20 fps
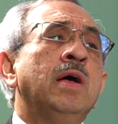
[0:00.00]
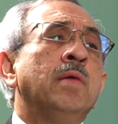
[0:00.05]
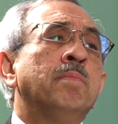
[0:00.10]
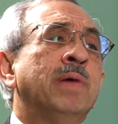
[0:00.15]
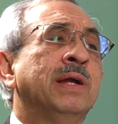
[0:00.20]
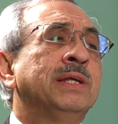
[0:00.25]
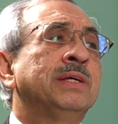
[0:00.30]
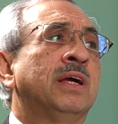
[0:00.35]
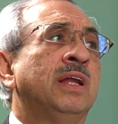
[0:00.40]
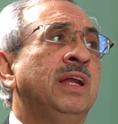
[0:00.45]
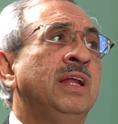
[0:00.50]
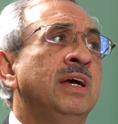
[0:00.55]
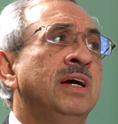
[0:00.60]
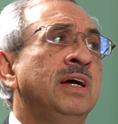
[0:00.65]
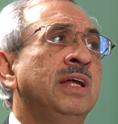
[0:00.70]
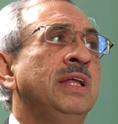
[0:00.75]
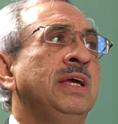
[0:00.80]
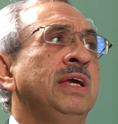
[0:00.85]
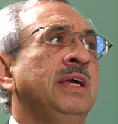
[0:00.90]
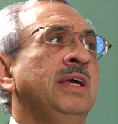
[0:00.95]
But
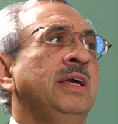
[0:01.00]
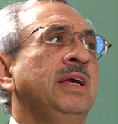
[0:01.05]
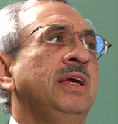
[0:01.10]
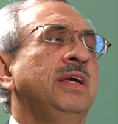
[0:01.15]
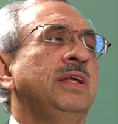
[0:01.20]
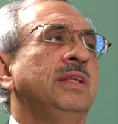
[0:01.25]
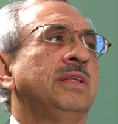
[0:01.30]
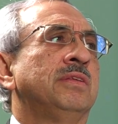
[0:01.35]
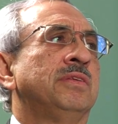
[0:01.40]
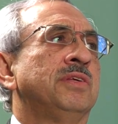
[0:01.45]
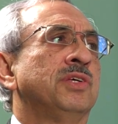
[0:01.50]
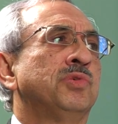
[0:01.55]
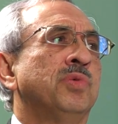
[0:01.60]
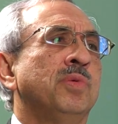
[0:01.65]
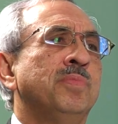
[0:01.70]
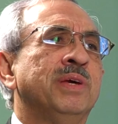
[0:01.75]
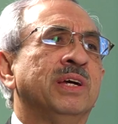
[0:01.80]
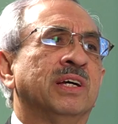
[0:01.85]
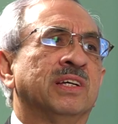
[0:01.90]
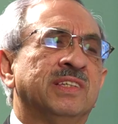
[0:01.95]
clearly, this will
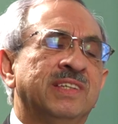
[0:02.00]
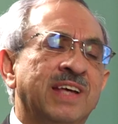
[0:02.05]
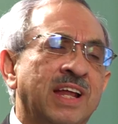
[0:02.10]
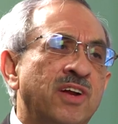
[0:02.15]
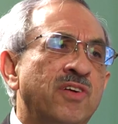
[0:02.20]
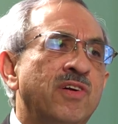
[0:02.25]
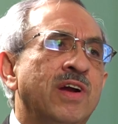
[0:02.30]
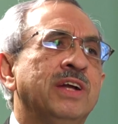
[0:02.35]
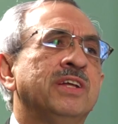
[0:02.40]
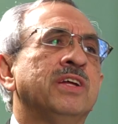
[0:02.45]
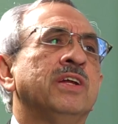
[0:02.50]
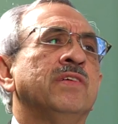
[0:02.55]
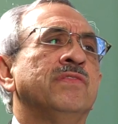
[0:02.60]
be accelerated